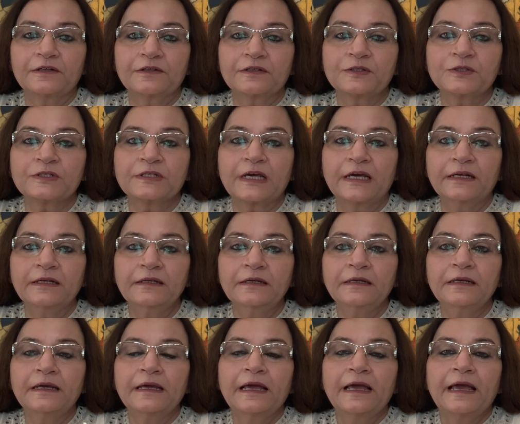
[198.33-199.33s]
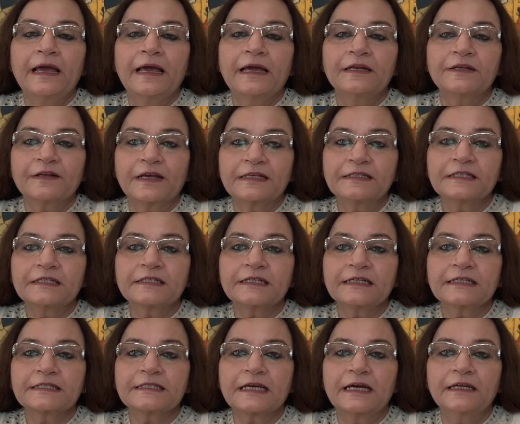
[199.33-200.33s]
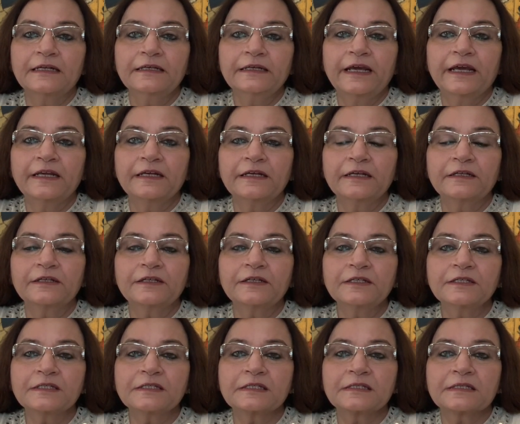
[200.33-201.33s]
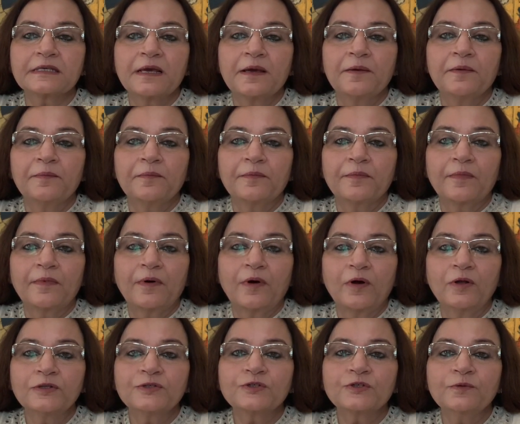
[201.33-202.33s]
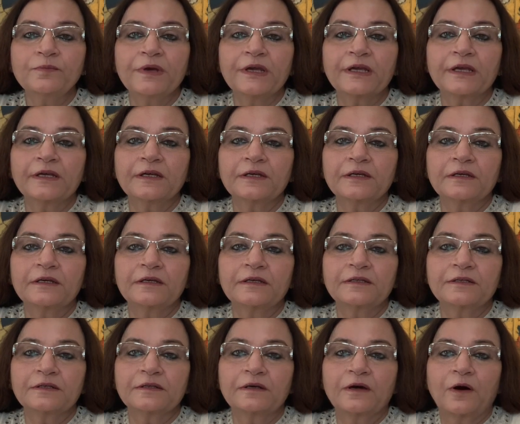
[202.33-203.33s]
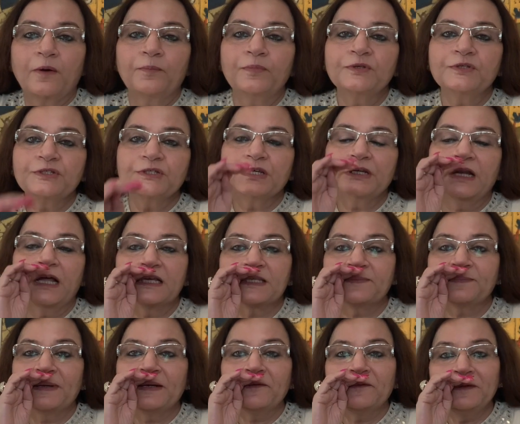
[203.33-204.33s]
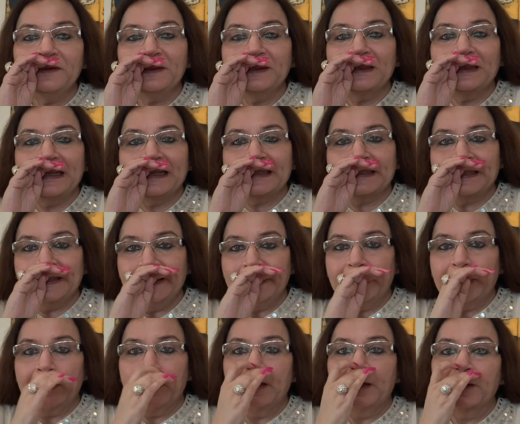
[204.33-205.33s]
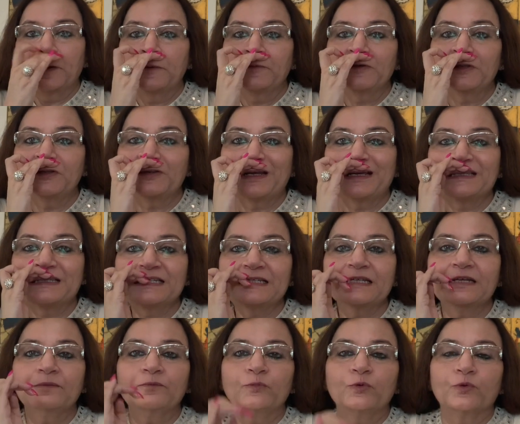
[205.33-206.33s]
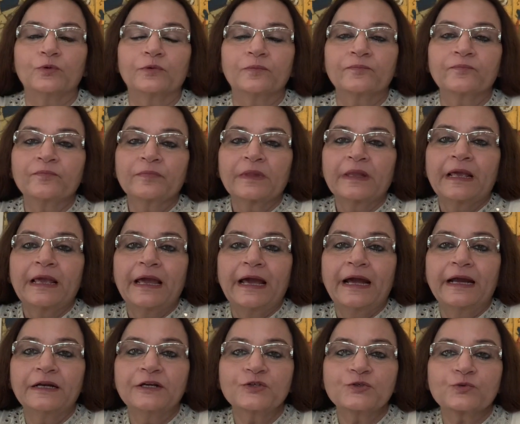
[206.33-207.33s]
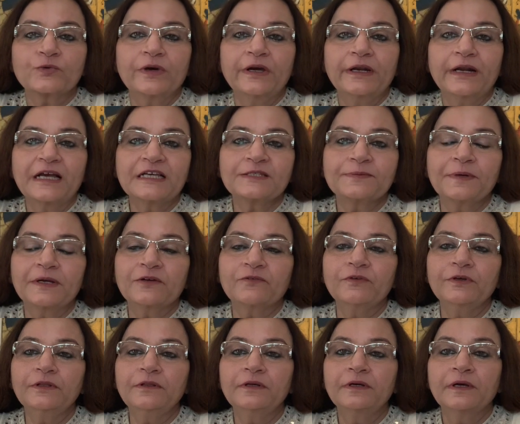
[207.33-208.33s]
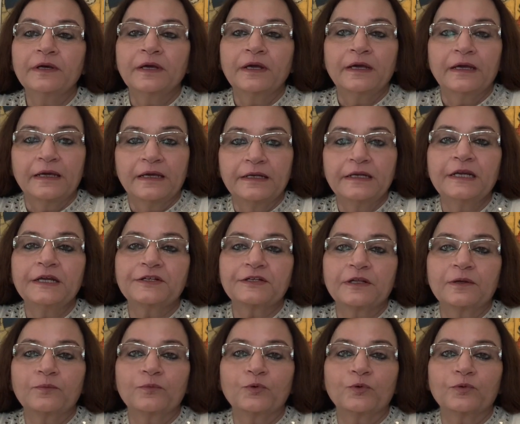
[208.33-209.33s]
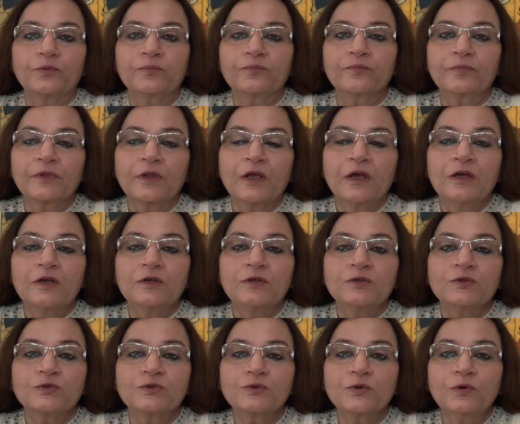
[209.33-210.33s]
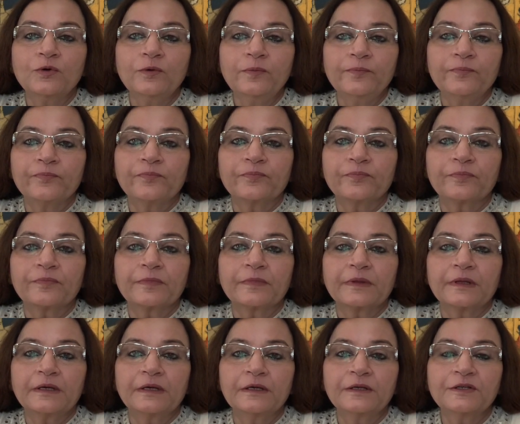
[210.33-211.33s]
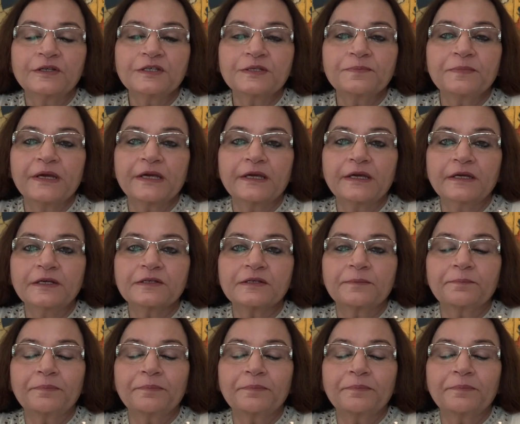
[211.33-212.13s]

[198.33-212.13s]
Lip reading: Sun, transiting Sun, and it is also making opposition aspect with natal with transiting Moon and a square aspect with natal moon. So it is making